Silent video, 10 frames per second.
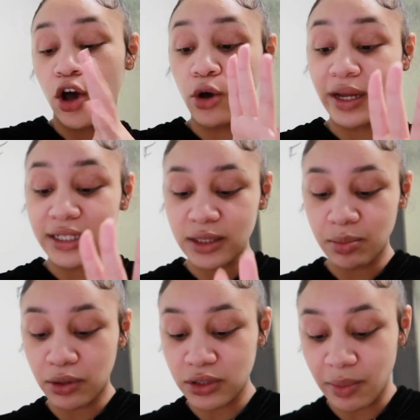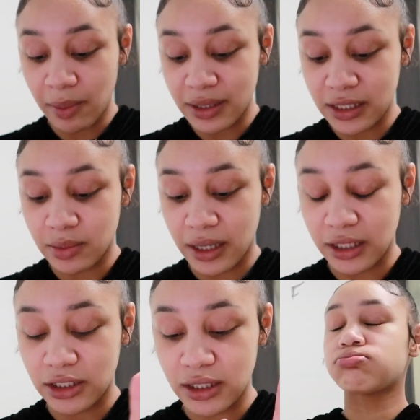Oh, I need to post on my business
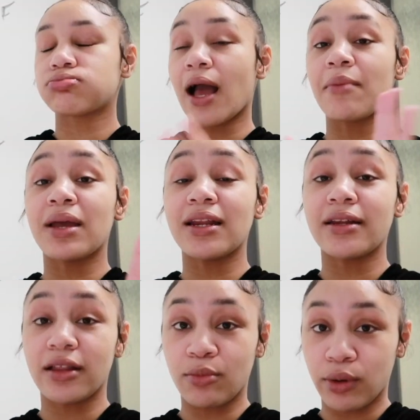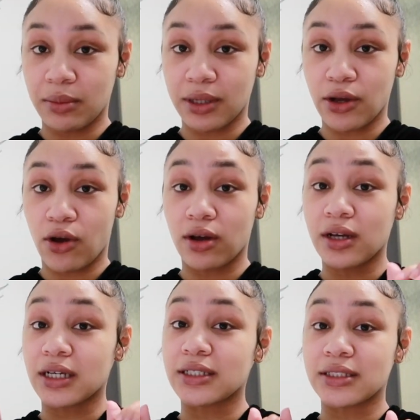page. I made a nail appointment, y'all,
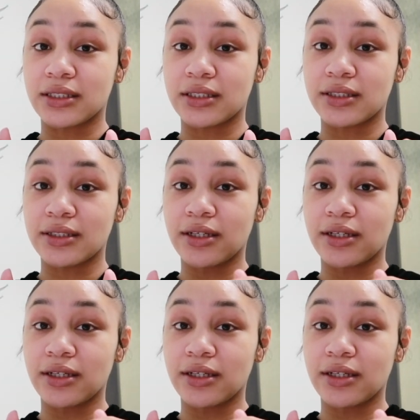because